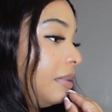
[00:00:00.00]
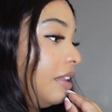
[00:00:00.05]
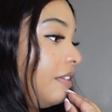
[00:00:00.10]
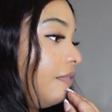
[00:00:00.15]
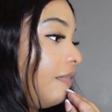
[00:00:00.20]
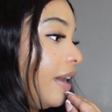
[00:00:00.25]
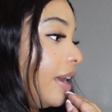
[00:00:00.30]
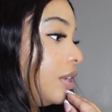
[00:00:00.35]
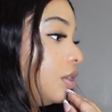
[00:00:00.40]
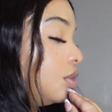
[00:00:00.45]
But
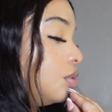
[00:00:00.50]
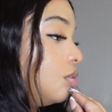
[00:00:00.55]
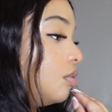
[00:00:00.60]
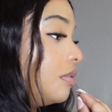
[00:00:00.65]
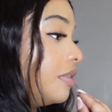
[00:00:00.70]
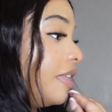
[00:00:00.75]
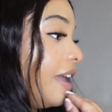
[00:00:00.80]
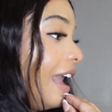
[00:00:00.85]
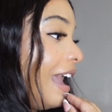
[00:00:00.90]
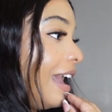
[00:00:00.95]
if I do
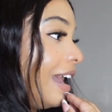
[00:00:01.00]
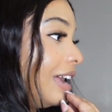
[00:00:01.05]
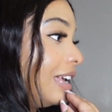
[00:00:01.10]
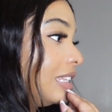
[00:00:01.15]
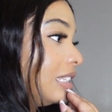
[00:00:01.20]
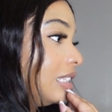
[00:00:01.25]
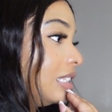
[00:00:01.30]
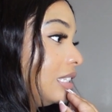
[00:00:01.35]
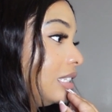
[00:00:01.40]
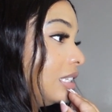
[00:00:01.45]
that,
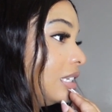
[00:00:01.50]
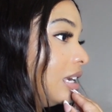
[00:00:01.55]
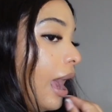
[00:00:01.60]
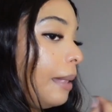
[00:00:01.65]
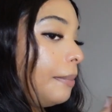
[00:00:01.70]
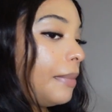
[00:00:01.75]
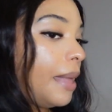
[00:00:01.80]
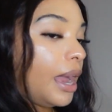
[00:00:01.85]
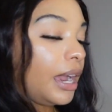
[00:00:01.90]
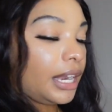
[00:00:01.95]

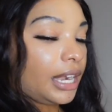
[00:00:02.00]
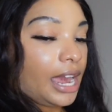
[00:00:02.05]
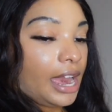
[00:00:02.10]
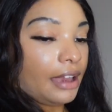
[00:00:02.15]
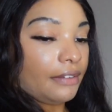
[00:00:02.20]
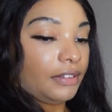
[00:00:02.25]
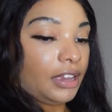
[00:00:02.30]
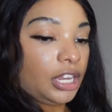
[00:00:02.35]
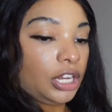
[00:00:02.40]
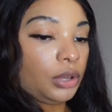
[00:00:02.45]
I'm not gonna
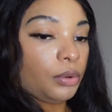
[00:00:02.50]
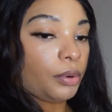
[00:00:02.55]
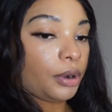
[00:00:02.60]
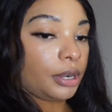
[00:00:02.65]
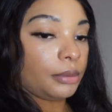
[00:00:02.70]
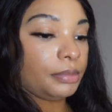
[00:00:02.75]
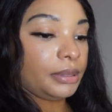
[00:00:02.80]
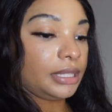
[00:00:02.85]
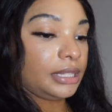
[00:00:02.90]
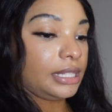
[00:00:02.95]
have anywhere
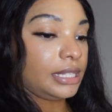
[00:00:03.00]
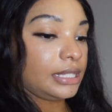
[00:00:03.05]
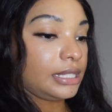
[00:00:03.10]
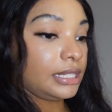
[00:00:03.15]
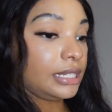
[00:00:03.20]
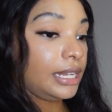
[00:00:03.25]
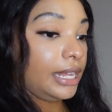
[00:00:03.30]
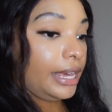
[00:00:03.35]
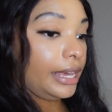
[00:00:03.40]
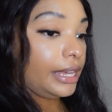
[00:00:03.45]
to put this
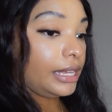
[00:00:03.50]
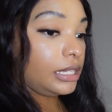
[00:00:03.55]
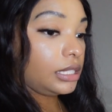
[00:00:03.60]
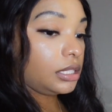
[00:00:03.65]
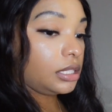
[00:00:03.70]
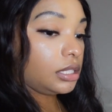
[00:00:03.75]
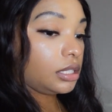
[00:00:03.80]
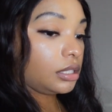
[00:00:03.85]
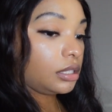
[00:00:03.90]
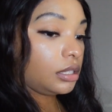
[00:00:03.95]

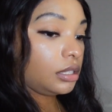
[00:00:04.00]
desk.